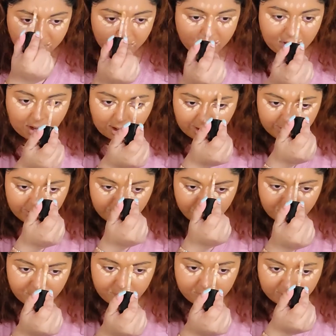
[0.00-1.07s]
but I
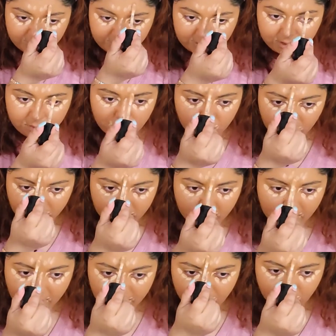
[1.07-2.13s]
am applying it
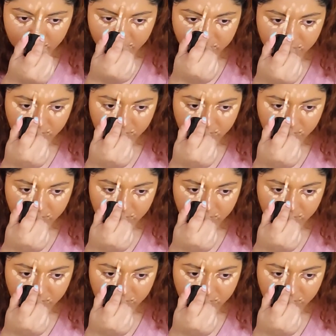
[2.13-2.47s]
where I want